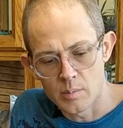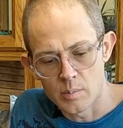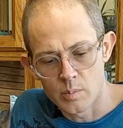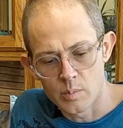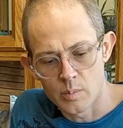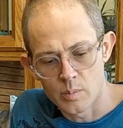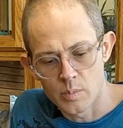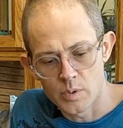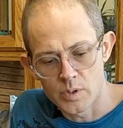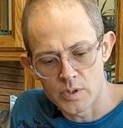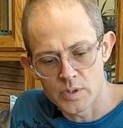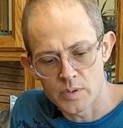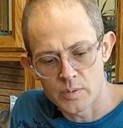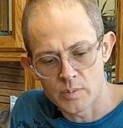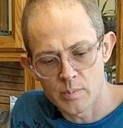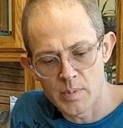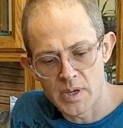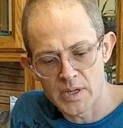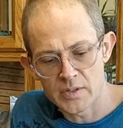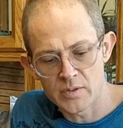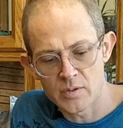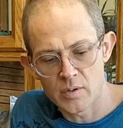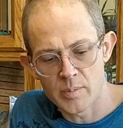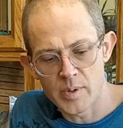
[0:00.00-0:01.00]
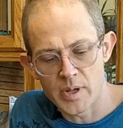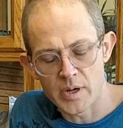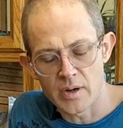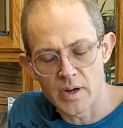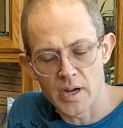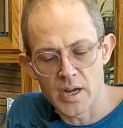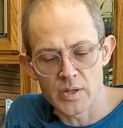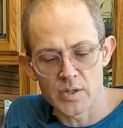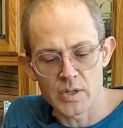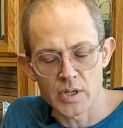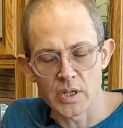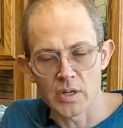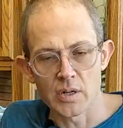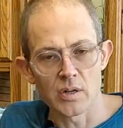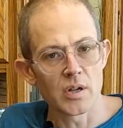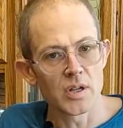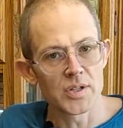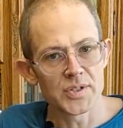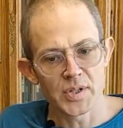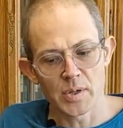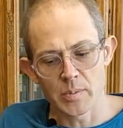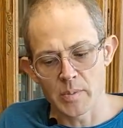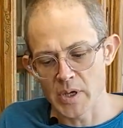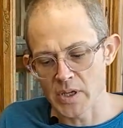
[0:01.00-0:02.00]
which makes for better aging, and it
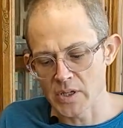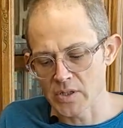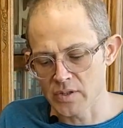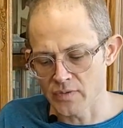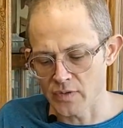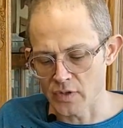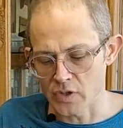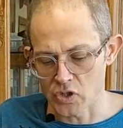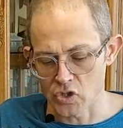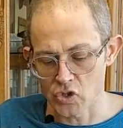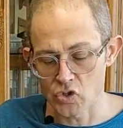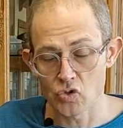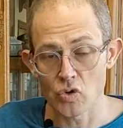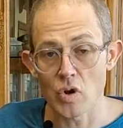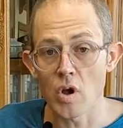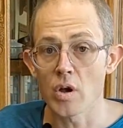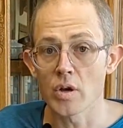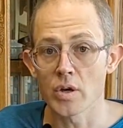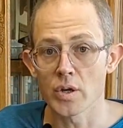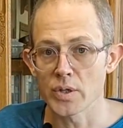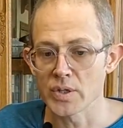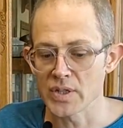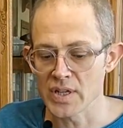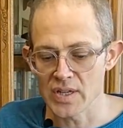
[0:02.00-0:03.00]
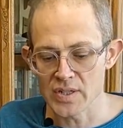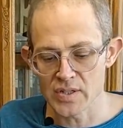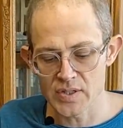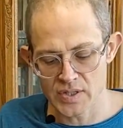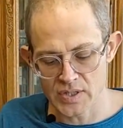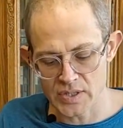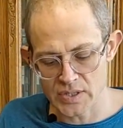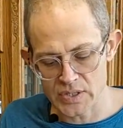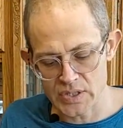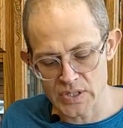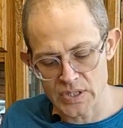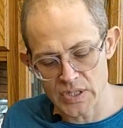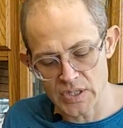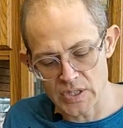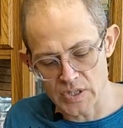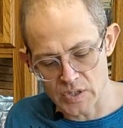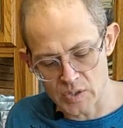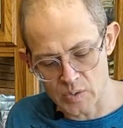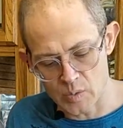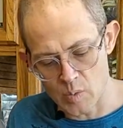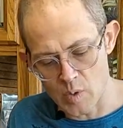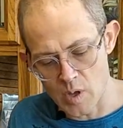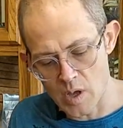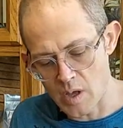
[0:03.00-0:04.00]
also makes for a stronger tasting tea
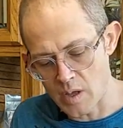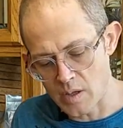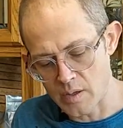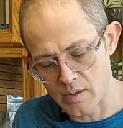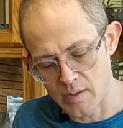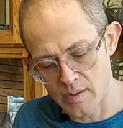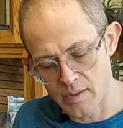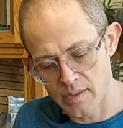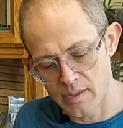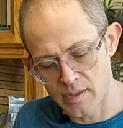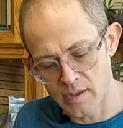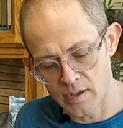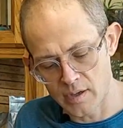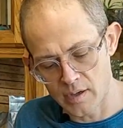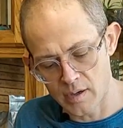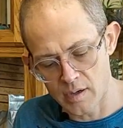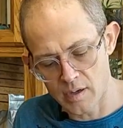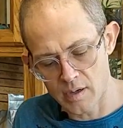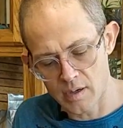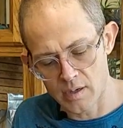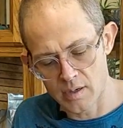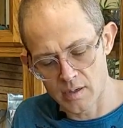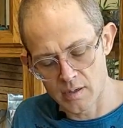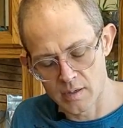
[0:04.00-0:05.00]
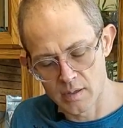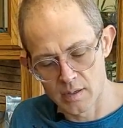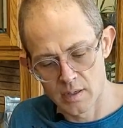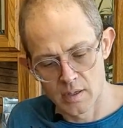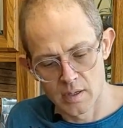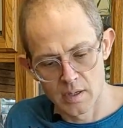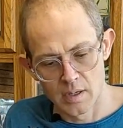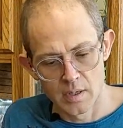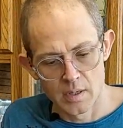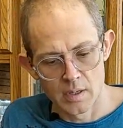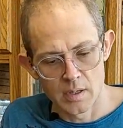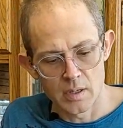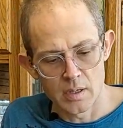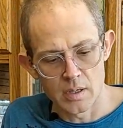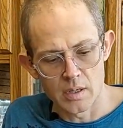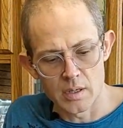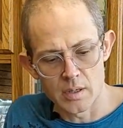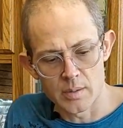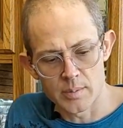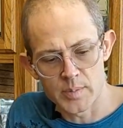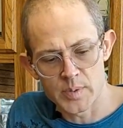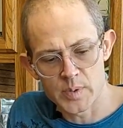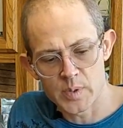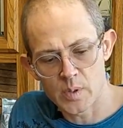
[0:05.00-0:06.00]
as well, thicker.
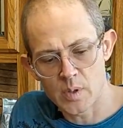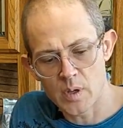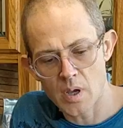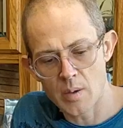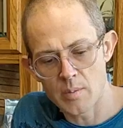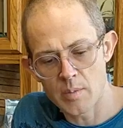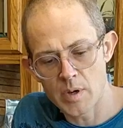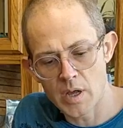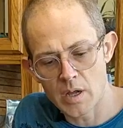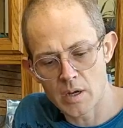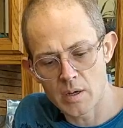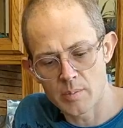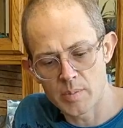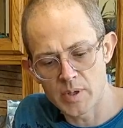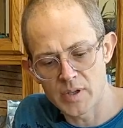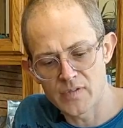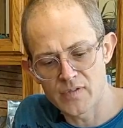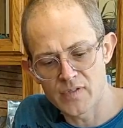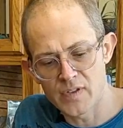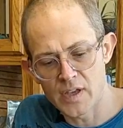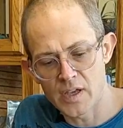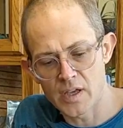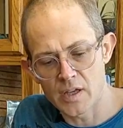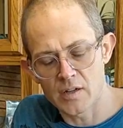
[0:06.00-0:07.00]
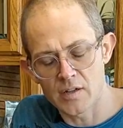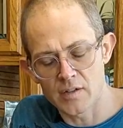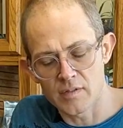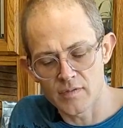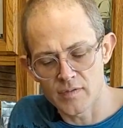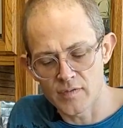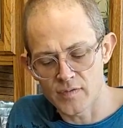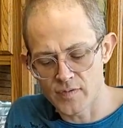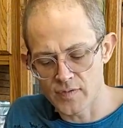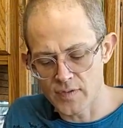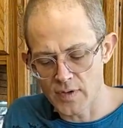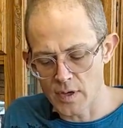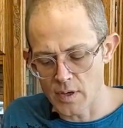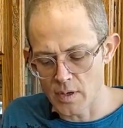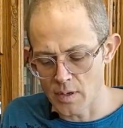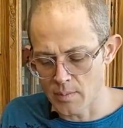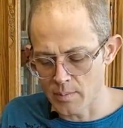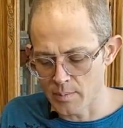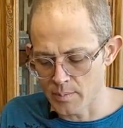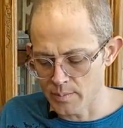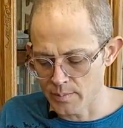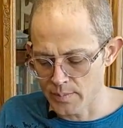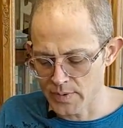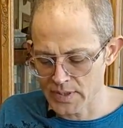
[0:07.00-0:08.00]
So I'm not a big fan
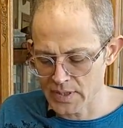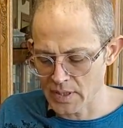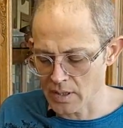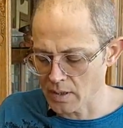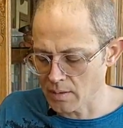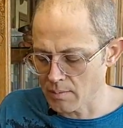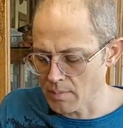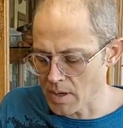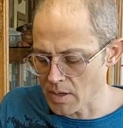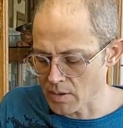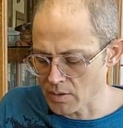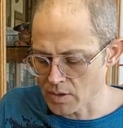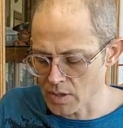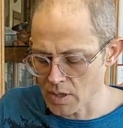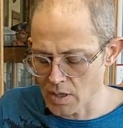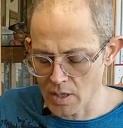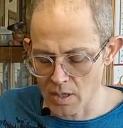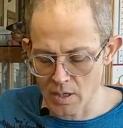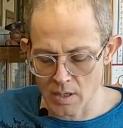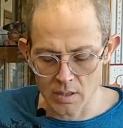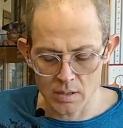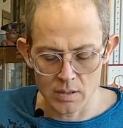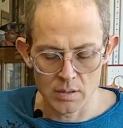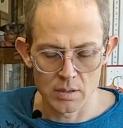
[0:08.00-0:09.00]
of selling Mao Cha,